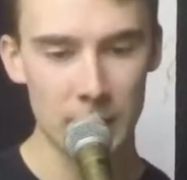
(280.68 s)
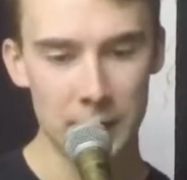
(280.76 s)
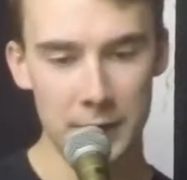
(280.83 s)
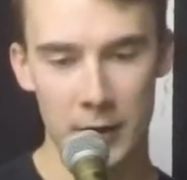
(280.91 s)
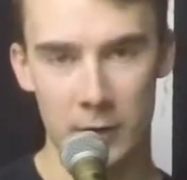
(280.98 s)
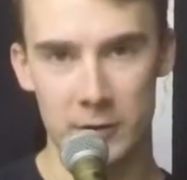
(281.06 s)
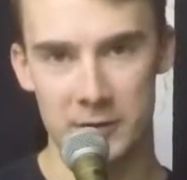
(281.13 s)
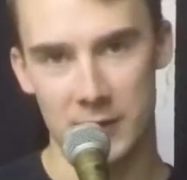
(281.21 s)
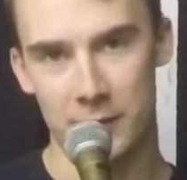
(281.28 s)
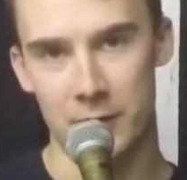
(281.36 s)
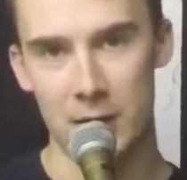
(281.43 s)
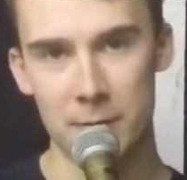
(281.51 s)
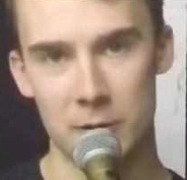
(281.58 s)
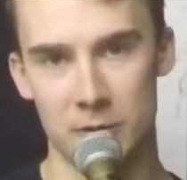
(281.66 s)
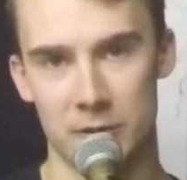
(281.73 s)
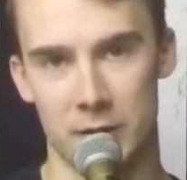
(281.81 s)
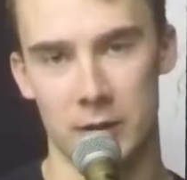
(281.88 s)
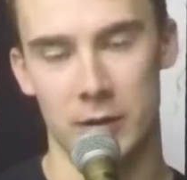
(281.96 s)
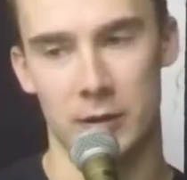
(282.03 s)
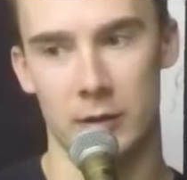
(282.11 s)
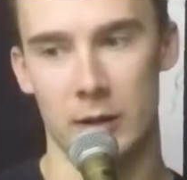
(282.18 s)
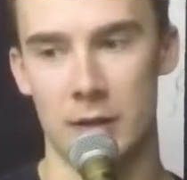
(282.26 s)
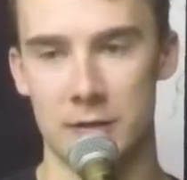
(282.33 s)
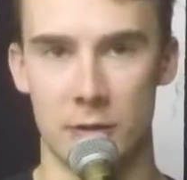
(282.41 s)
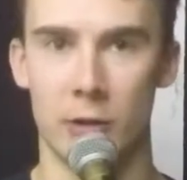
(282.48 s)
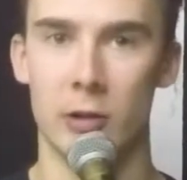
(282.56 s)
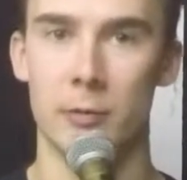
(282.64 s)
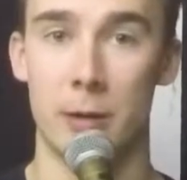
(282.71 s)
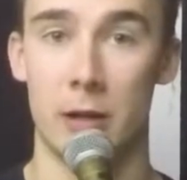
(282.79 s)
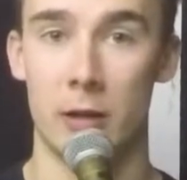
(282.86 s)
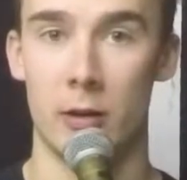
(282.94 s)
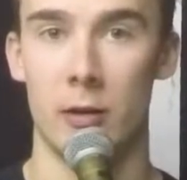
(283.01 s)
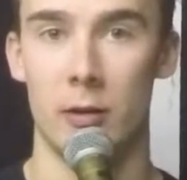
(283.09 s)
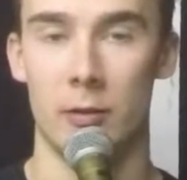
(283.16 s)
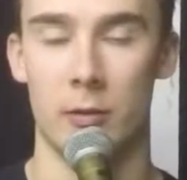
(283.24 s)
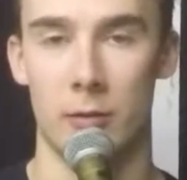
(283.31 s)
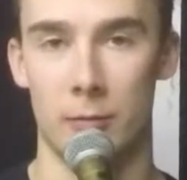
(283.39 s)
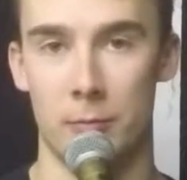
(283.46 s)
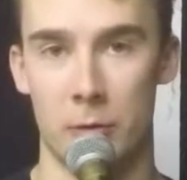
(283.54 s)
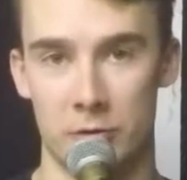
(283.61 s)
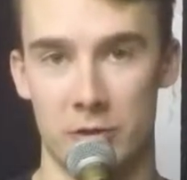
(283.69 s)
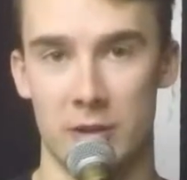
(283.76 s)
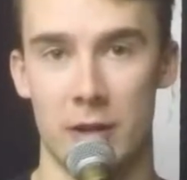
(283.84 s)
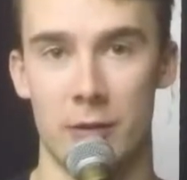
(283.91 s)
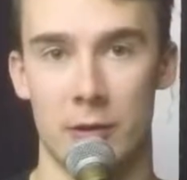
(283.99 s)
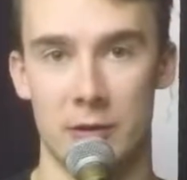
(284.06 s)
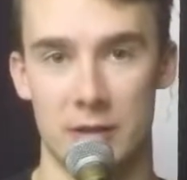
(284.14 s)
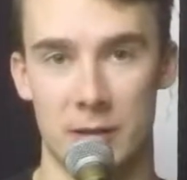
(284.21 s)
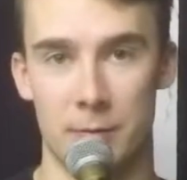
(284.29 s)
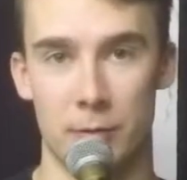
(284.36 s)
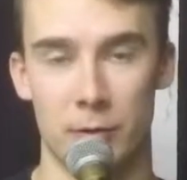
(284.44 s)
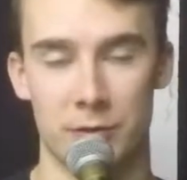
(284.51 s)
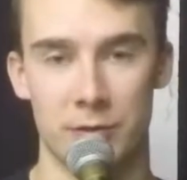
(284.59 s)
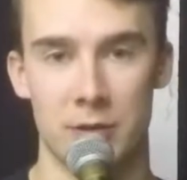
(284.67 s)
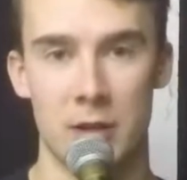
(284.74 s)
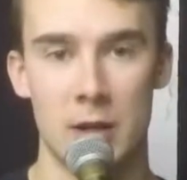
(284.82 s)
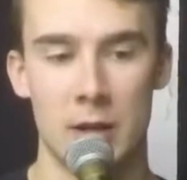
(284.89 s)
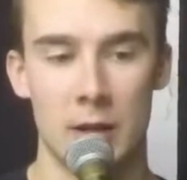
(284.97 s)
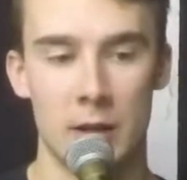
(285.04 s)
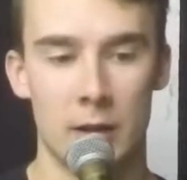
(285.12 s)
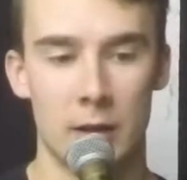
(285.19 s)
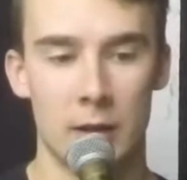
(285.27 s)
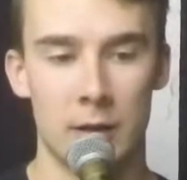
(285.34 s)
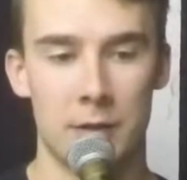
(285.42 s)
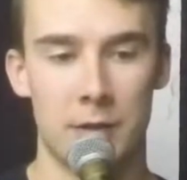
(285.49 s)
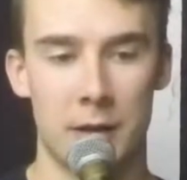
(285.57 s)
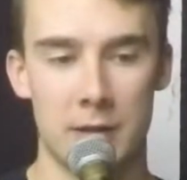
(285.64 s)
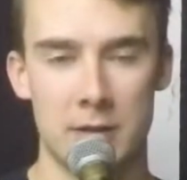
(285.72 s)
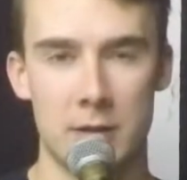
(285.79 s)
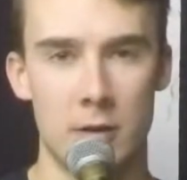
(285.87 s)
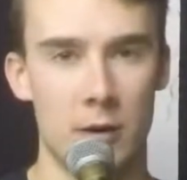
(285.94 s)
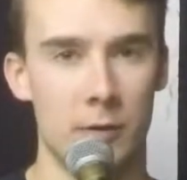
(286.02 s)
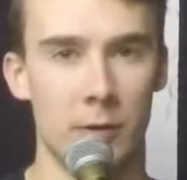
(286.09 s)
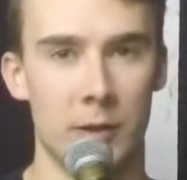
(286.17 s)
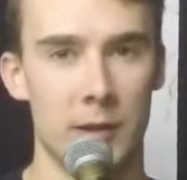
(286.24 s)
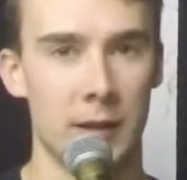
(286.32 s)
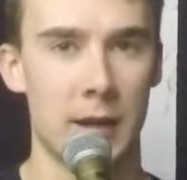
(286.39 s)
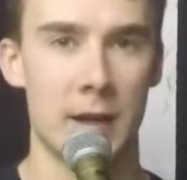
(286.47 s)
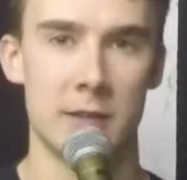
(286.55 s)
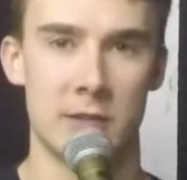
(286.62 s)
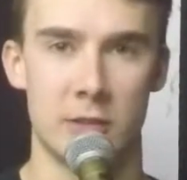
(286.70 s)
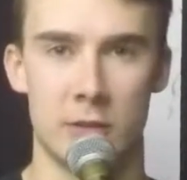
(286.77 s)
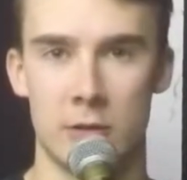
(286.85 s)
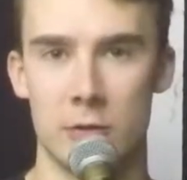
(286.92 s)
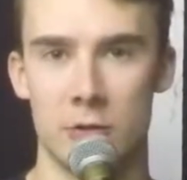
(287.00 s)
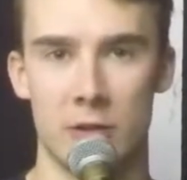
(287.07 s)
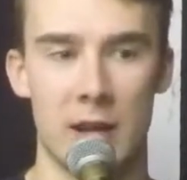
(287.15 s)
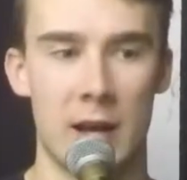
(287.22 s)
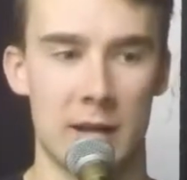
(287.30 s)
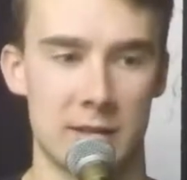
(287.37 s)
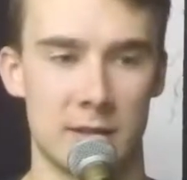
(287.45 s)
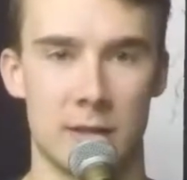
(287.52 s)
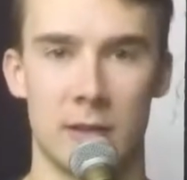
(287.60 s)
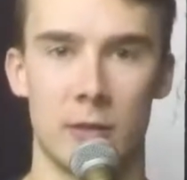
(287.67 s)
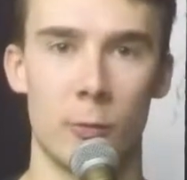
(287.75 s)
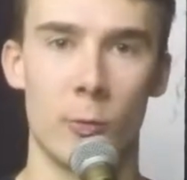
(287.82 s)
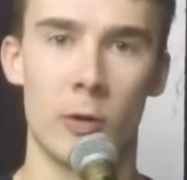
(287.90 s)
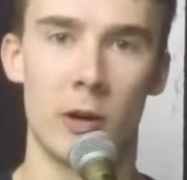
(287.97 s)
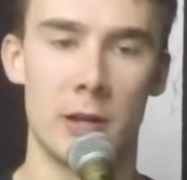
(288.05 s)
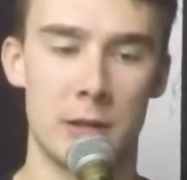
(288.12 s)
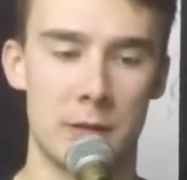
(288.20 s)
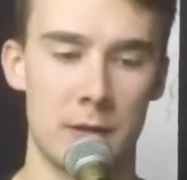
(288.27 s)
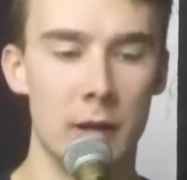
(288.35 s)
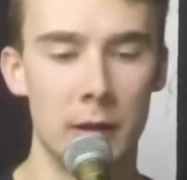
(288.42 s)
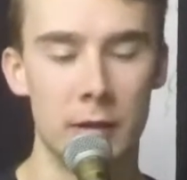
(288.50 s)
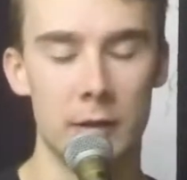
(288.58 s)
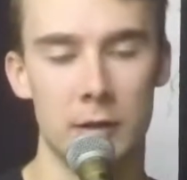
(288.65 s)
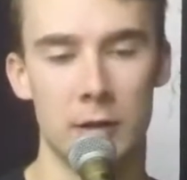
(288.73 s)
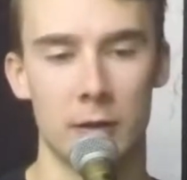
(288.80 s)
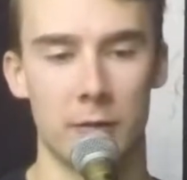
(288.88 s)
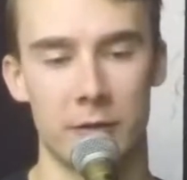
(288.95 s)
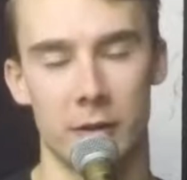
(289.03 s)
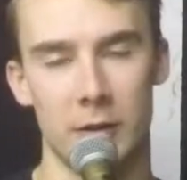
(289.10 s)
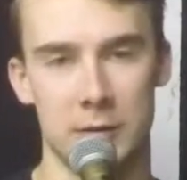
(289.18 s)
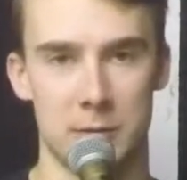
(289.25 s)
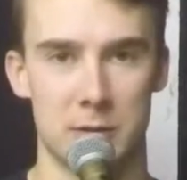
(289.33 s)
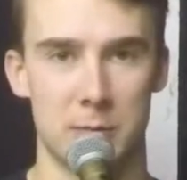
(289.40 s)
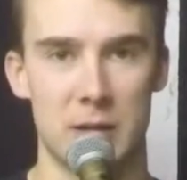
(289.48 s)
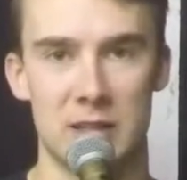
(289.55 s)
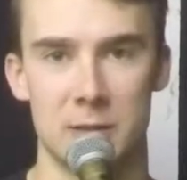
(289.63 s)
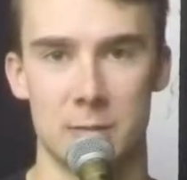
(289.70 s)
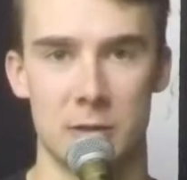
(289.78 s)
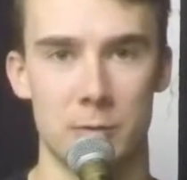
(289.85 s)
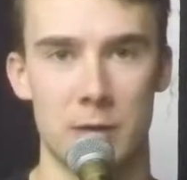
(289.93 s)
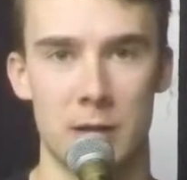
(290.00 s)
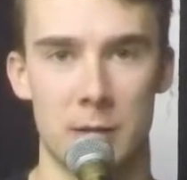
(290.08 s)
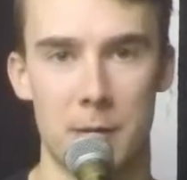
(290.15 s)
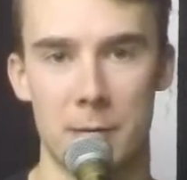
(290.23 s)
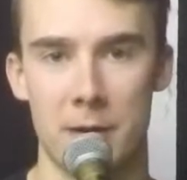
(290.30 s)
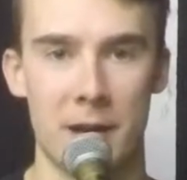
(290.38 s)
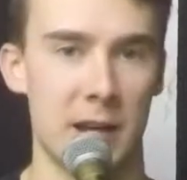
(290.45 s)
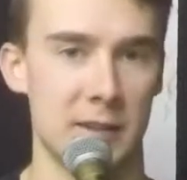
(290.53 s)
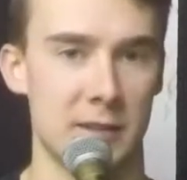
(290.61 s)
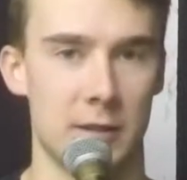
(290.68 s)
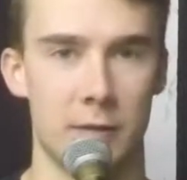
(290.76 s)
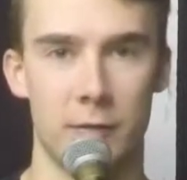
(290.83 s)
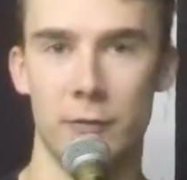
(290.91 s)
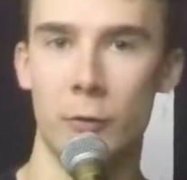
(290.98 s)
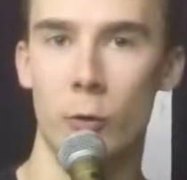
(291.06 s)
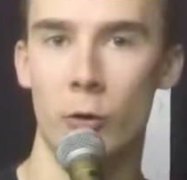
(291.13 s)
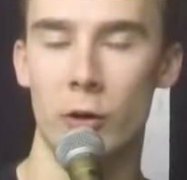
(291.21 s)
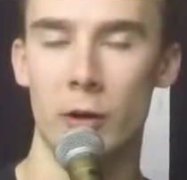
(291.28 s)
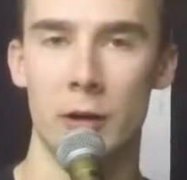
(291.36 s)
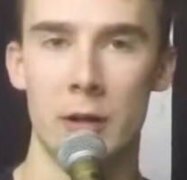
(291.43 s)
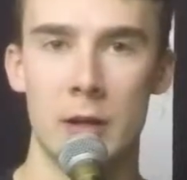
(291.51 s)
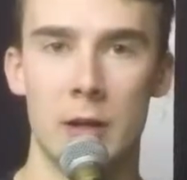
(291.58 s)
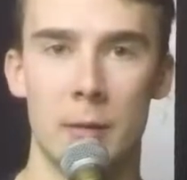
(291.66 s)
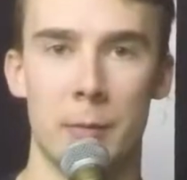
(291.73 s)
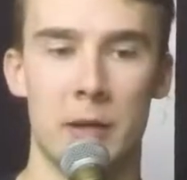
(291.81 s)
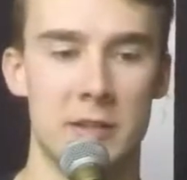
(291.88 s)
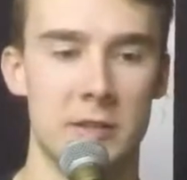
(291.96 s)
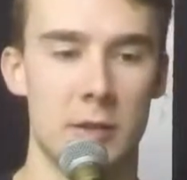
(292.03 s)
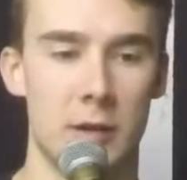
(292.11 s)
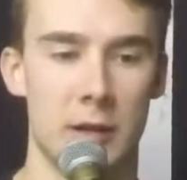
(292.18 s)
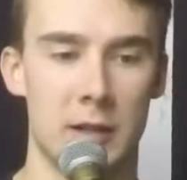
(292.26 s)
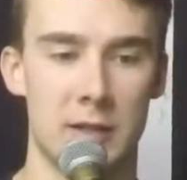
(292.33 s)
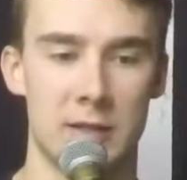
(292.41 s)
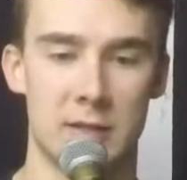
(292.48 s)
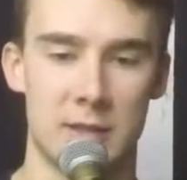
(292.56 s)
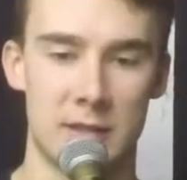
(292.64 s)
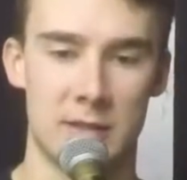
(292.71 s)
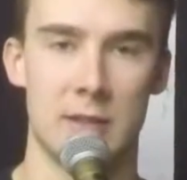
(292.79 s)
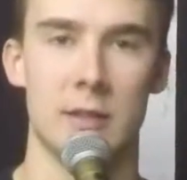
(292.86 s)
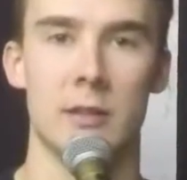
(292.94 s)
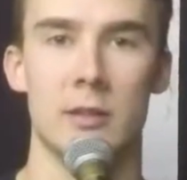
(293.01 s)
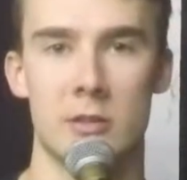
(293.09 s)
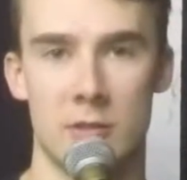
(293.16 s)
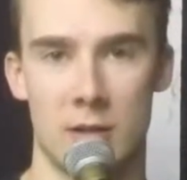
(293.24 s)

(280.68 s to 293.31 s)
Now, in 7/8 music, as you heard by most of the other examples, that's not really the case. You're usually accenting the 1, and then you can fill in some space in between, maybe accent the 4, but there's not a consistent